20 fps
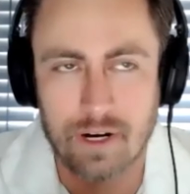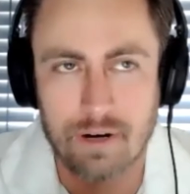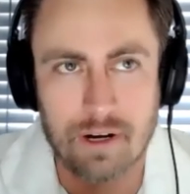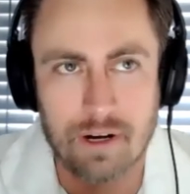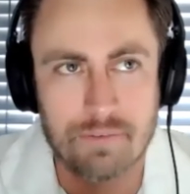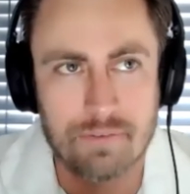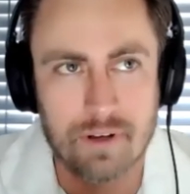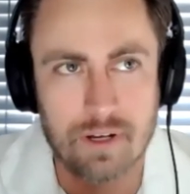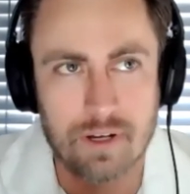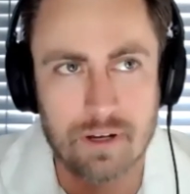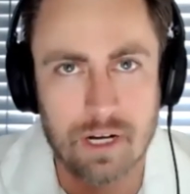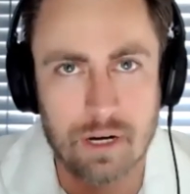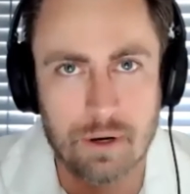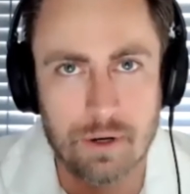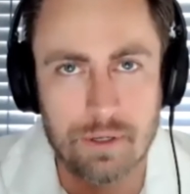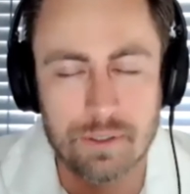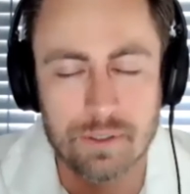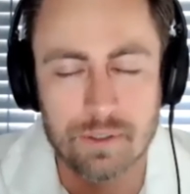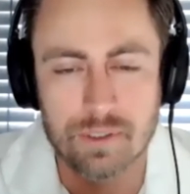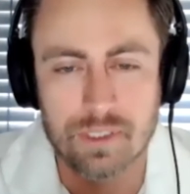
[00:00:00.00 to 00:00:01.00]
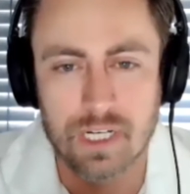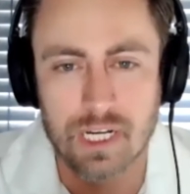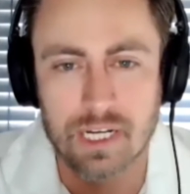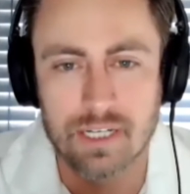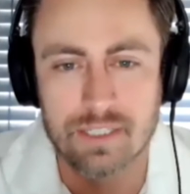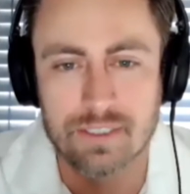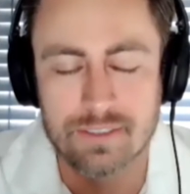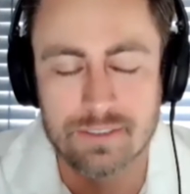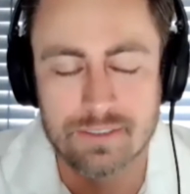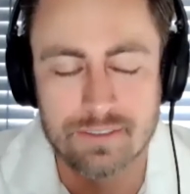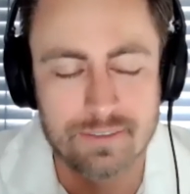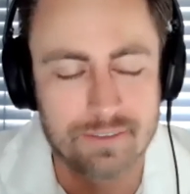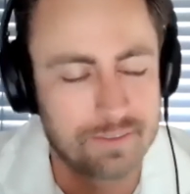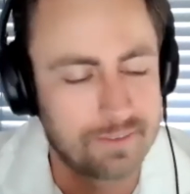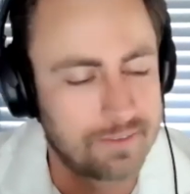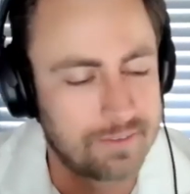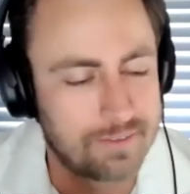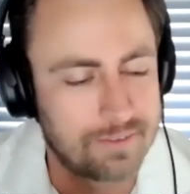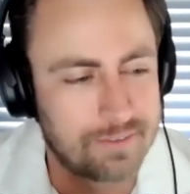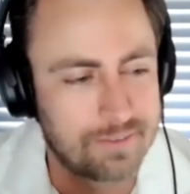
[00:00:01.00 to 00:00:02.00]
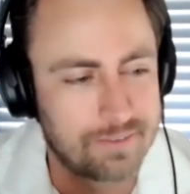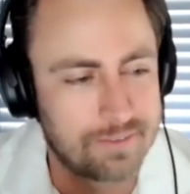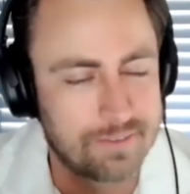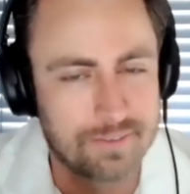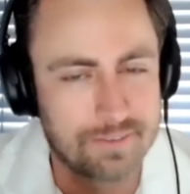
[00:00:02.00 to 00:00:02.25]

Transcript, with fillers: Raphael. How are you doing today? Great, man.